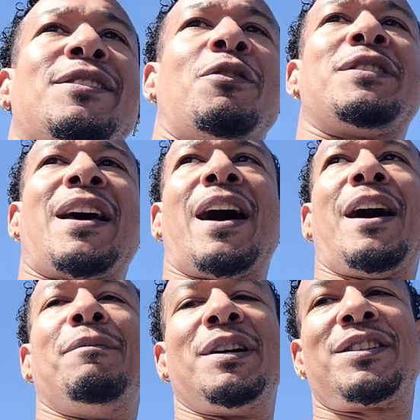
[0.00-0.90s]
at a certain
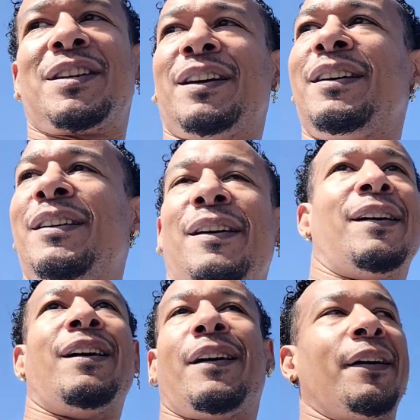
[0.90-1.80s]
time, but shit,
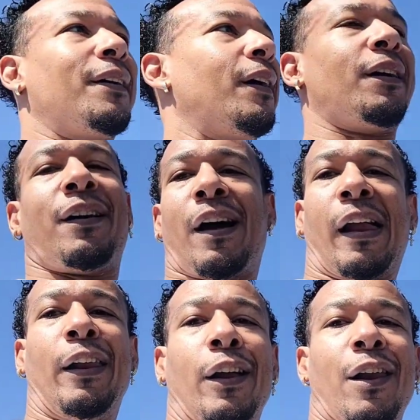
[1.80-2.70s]

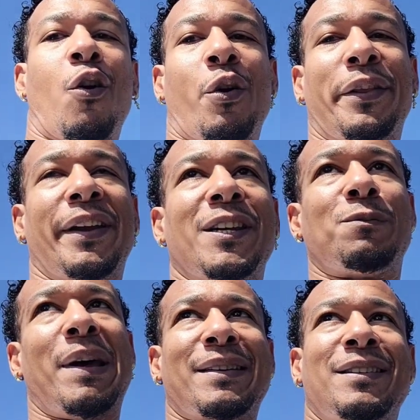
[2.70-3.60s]
a little longer than
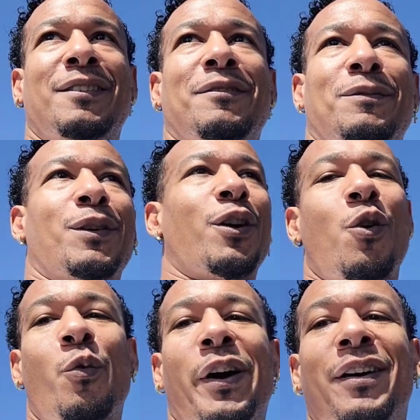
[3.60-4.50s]
expected. But
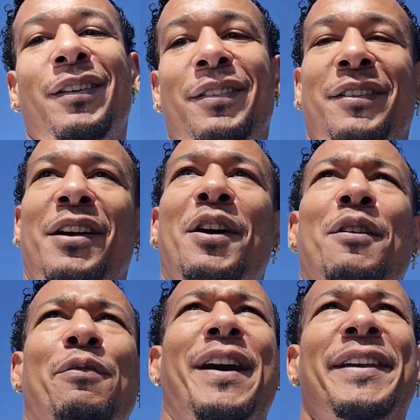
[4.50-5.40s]
oh well,
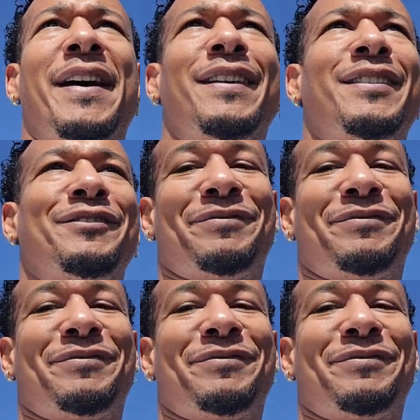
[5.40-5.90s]
fun day.